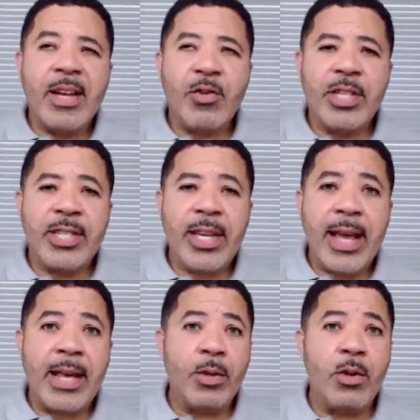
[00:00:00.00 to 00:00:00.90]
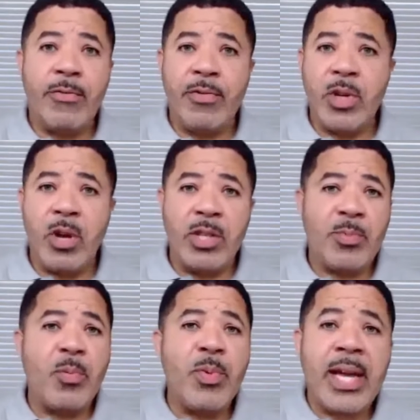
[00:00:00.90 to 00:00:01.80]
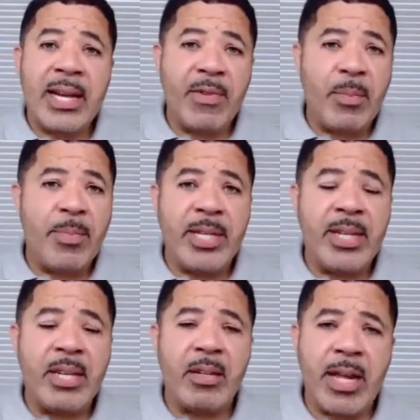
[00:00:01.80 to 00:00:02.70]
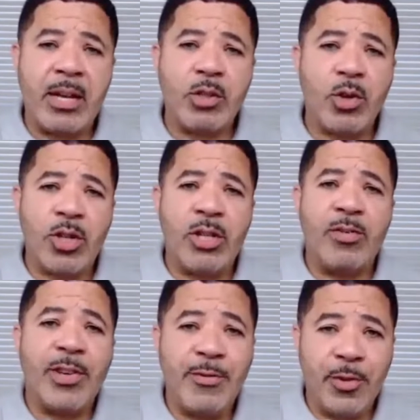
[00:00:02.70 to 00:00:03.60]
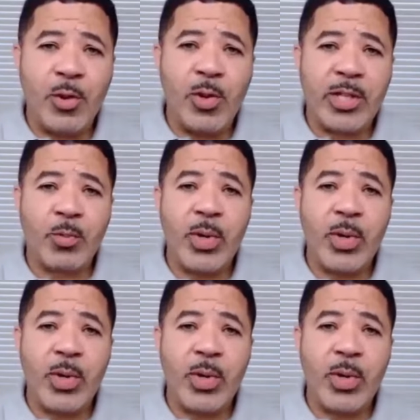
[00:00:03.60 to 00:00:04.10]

Chrisette, I don't know if you know this, but we're kind of a big deal in our circle of influence.